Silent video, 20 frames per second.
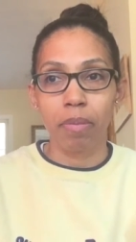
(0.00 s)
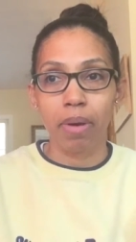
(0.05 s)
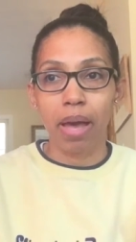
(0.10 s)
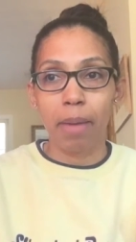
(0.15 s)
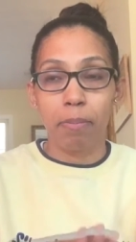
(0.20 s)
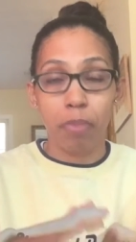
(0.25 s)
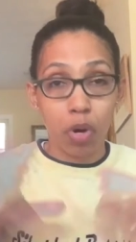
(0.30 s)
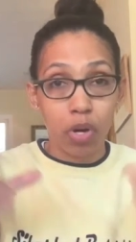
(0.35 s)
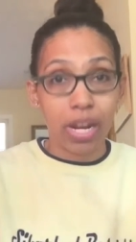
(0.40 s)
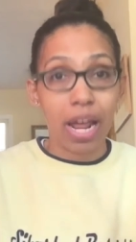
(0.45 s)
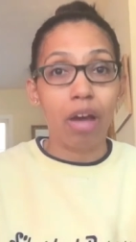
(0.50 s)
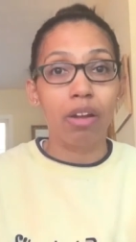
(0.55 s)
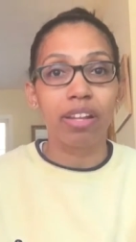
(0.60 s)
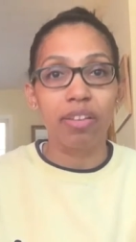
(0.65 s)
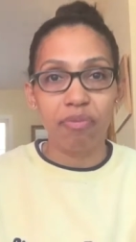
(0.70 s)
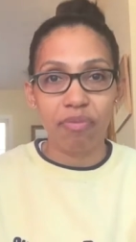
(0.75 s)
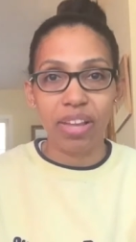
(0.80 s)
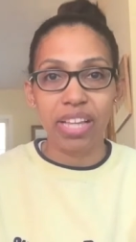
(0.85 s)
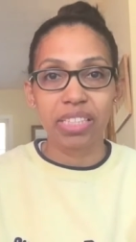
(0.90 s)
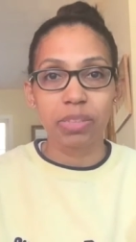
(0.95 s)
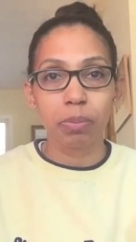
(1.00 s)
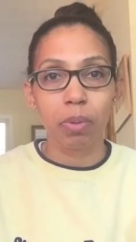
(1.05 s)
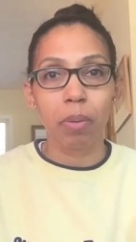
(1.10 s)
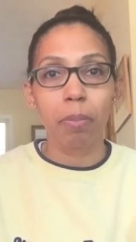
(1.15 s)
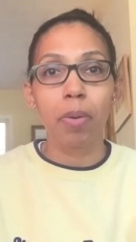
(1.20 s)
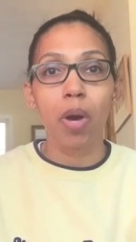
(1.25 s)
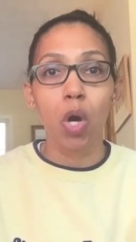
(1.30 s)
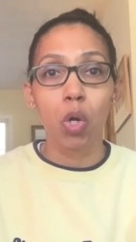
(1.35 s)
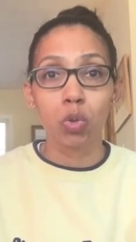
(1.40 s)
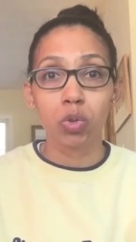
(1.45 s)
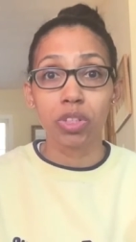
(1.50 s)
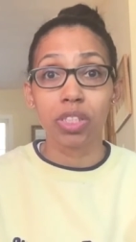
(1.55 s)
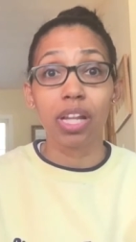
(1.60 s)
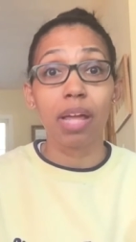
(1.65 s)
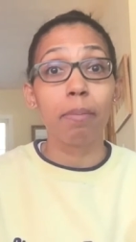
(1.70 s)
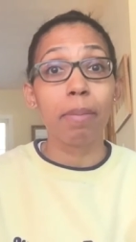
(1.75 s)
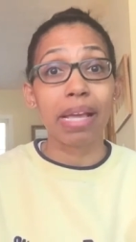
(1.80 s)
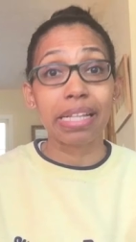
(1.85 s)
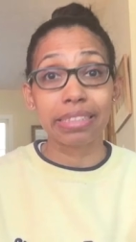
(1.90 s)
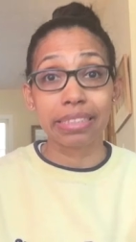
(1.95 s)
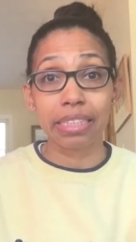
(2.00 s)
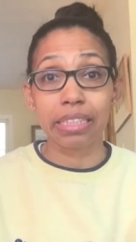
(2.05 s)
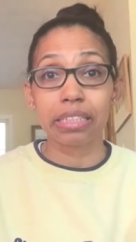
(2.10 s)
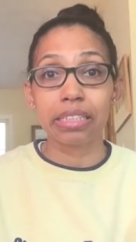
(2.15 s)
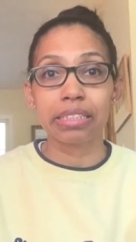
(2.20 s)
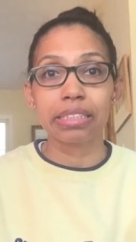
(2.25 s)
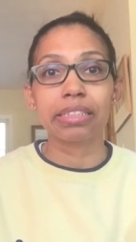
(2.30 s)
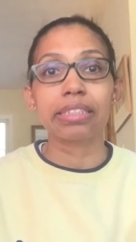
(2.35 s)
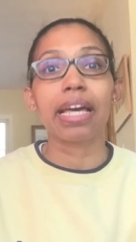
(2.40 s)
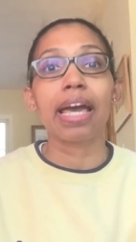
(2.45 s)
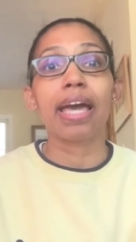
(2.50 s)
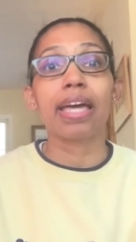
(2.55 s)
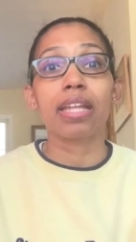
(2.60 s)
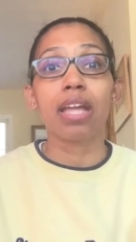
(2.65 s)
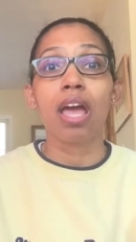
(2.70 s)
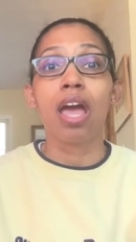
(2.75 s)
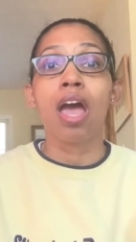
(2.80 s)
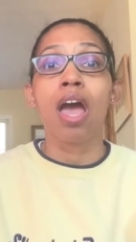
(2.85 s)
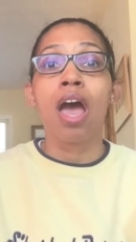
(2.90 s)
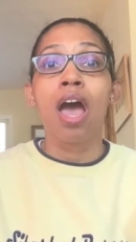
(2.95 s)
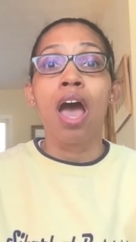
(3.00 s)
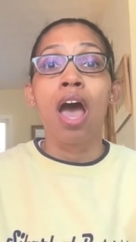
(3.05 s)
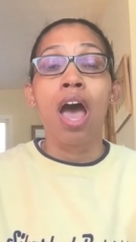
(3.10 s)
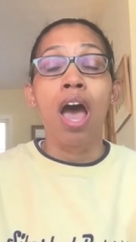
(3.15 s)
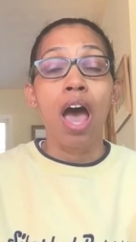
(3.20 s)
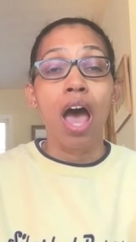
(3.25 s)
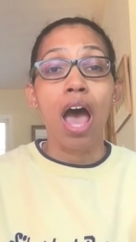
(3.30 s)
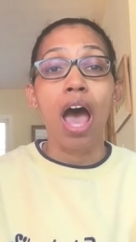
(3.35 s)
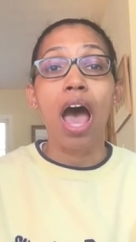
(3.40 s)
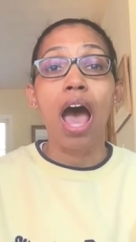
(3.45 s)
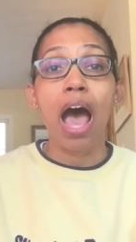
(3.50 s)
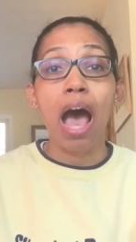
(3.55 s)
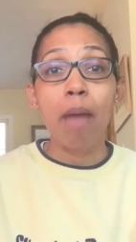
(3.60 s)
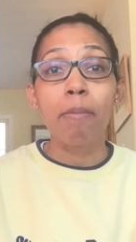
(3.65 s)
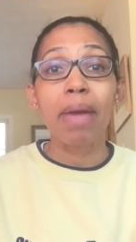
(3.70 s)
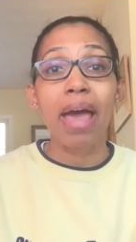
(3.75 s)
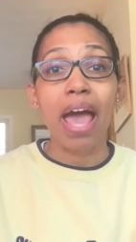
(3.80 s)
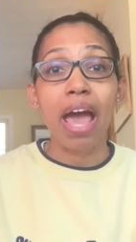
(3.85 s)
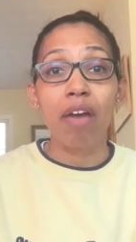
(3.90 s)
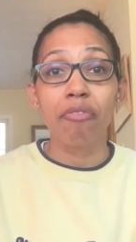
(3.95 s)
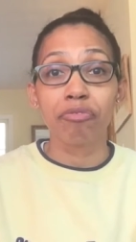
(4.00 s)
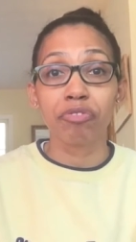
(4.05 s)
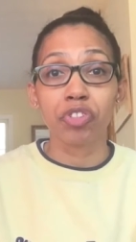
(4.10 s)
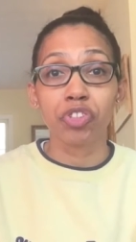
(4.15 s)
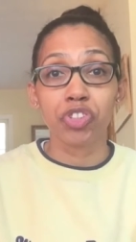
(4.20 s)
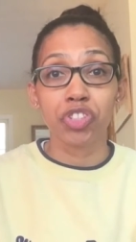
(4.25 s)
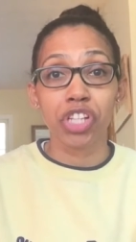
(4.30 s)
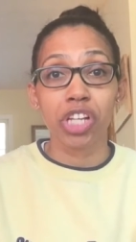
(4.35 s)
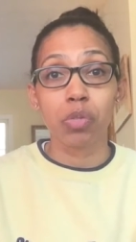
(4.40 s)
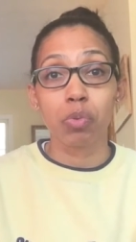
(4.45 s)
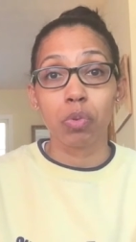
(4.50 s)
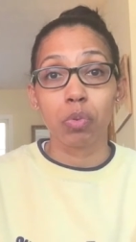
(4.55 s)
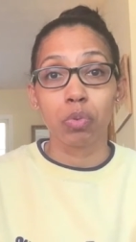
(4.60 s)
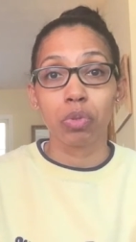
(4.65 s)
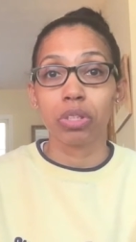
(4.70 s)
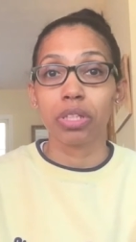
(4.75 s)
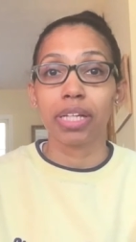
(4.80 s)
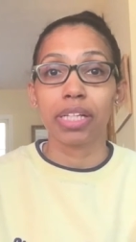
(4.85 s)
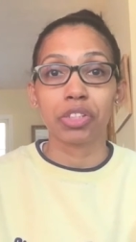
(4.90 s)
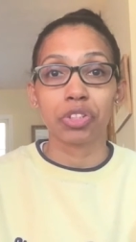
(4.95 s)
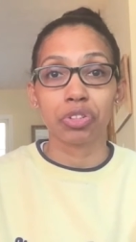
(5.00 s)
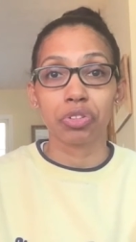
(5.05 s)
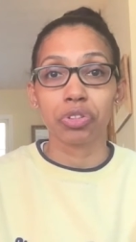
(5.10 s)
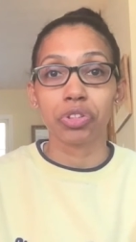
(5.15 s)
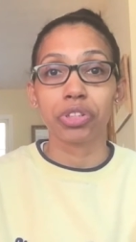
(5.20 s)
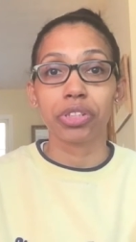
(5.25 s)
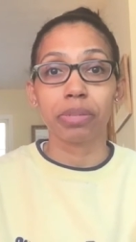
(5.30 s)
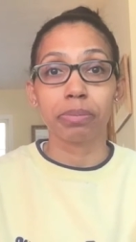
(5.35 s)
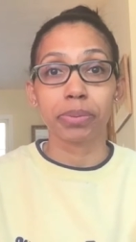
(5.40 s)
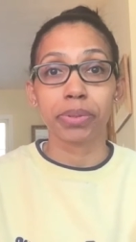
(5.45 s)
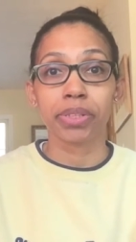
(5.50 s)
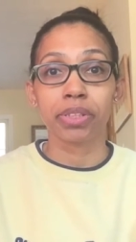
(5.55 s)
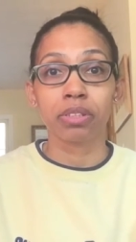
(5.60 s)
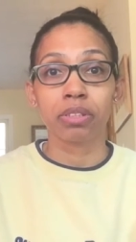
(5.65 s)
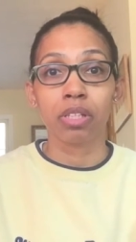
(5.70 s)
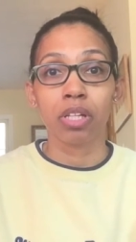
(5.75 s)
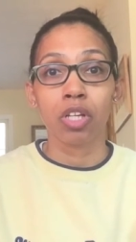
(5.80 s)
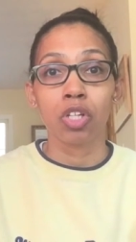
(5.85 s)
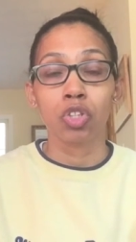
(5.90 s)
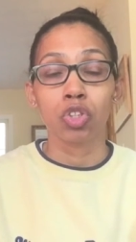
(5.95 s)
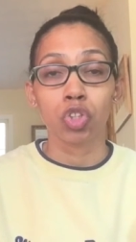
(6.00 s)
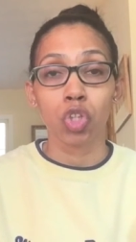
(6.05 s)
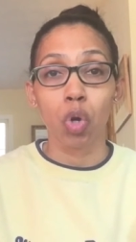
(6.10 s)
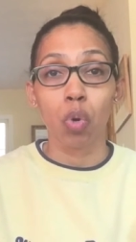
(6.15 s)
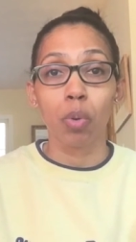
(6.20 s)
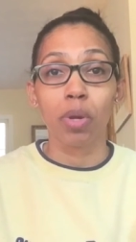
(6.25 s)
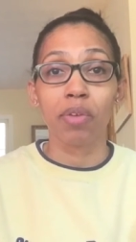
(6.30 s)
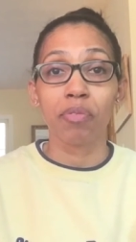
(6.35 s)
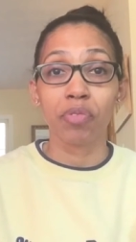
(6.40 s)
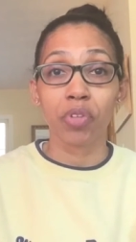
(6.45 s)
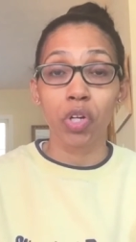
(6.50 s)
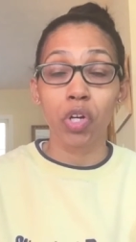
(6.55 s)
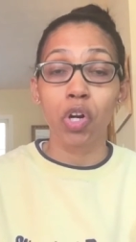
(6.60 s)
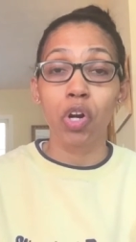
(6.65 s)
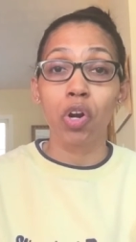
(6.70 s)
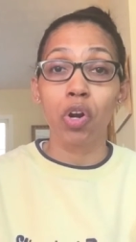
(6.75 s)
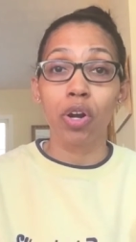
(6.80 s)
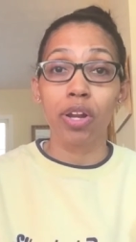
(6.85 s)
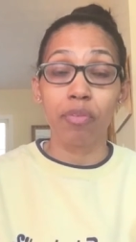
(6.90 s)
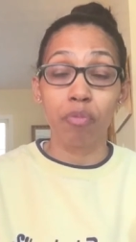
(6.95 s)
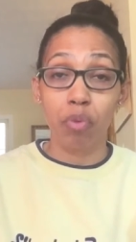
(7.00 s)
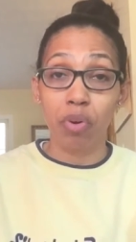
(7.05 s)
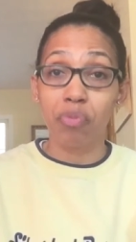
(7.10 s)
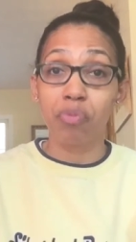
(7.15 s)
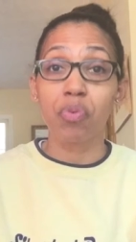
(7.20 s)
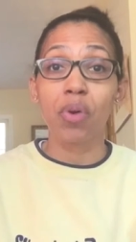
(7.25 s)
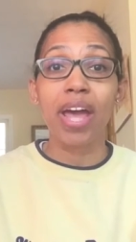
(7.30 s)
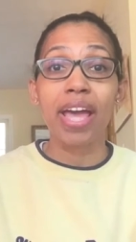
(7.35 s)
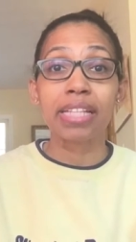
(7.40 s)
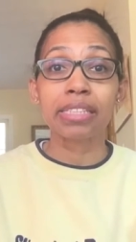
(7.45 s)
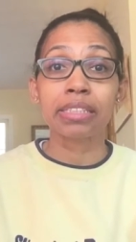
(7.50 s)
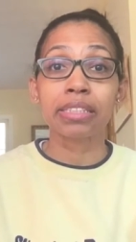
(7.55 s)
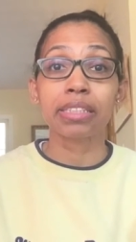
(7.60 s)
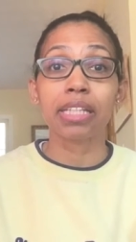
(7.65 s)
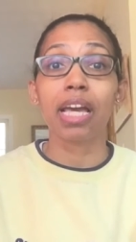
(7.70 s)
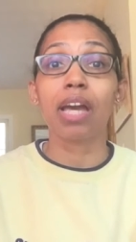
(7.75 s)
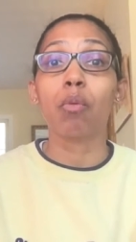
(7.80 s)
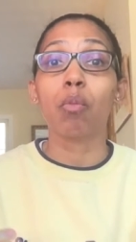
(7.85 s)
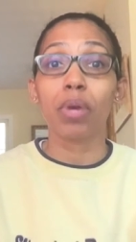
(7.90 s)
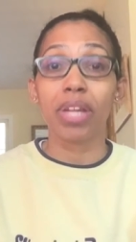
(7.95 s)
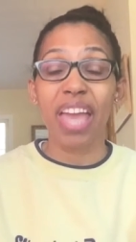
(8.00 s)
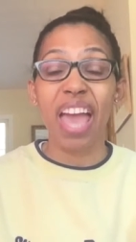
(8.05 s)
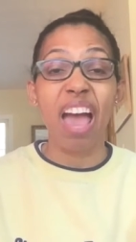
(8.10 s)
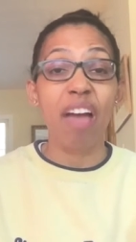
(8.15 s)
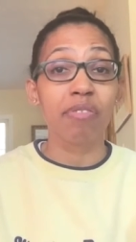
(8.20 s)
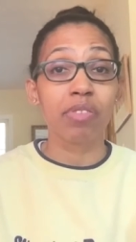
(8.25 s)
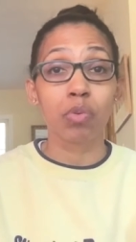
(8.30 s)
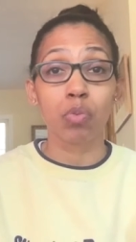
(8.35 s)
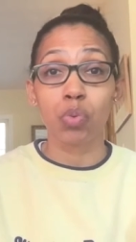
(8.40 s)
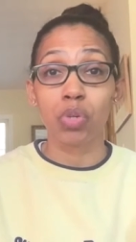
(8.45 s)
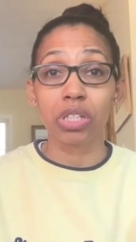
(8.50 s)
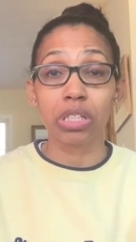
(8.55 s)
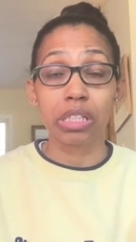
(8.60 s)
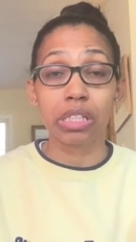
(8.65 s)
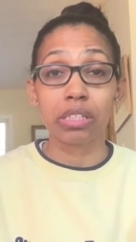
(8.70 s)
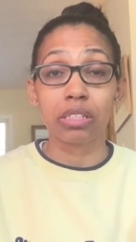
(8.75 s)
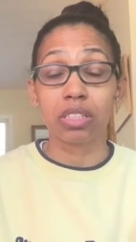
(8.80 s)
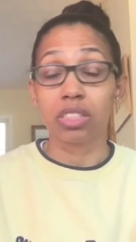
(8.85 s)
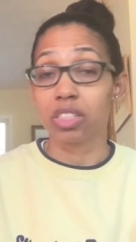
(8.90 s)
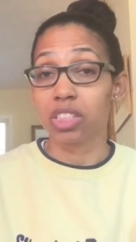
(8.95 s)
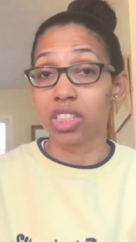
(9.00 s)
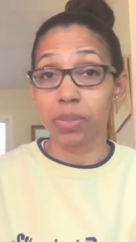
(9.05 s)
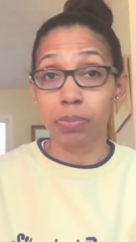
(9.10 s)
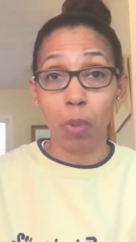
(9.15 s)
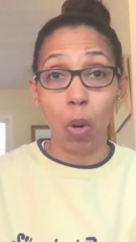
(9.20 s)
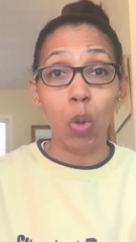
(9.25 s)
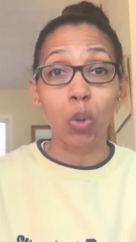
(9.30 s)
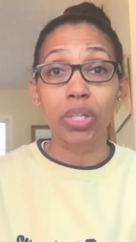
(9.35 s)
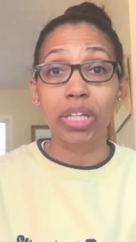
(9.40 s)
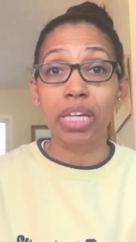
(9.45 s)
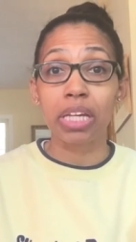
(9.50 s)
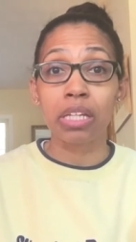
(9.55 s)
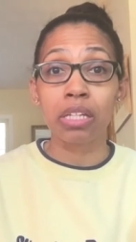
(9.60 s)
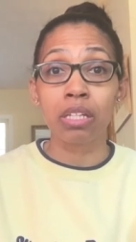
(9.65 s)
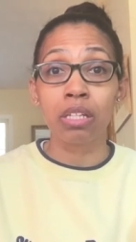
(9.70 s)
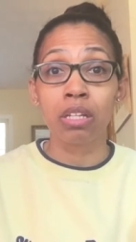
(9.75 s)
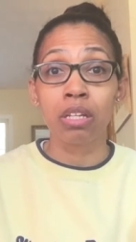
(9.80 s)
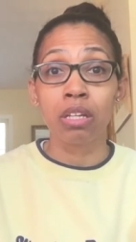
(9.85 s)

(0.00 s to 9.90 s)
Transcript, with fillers: I put out a Facebook post, and I basically said, I'm after genuine relationships. So if you're, if we're friends and we haven't really spoken,